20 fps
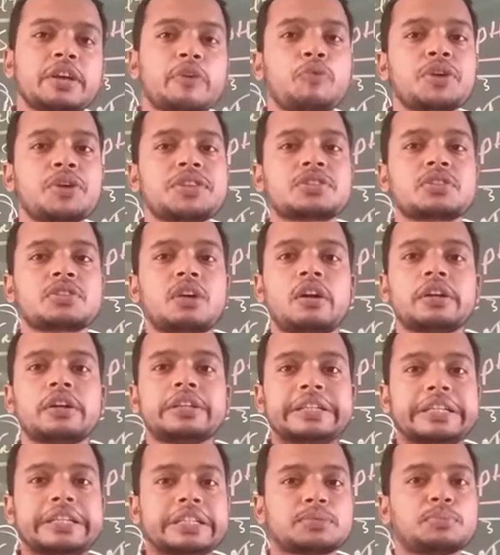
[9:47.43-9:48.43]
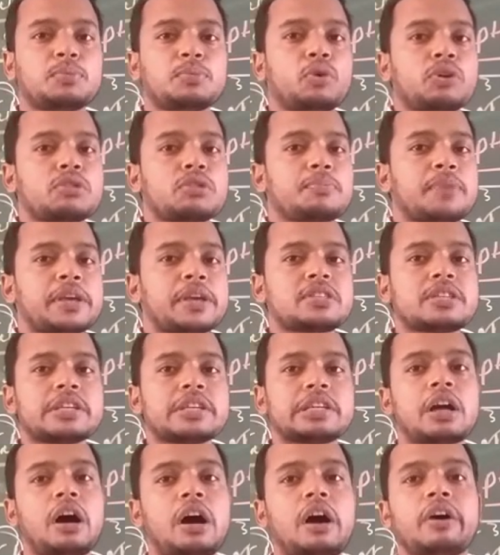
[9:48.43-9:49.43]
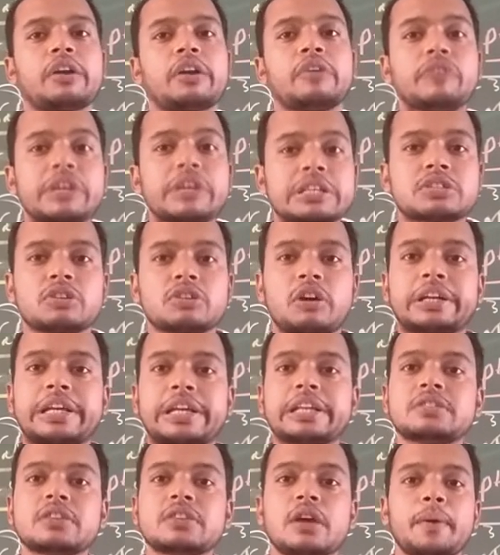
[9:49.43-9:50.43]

which salt is more basic, or which salt is